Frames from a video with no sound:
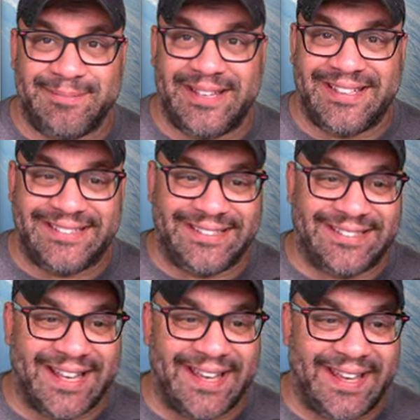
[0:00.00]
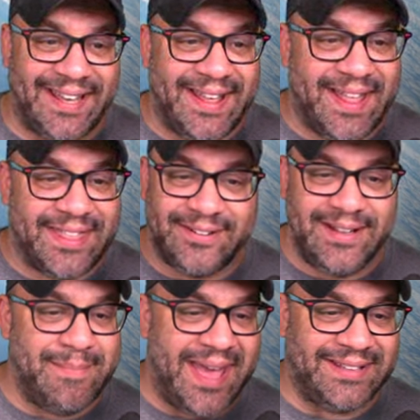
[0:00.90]
because it's like
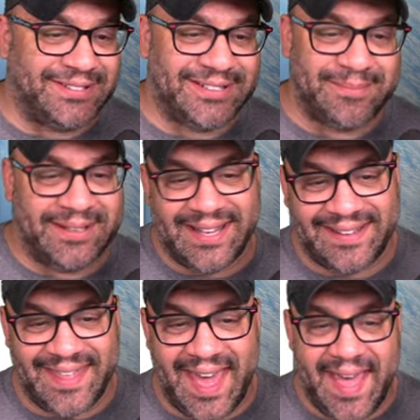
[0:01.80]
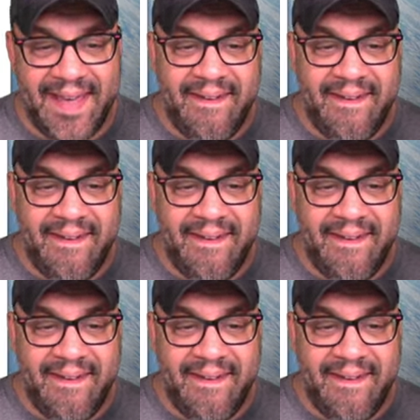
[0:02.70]
30 megs or something like that.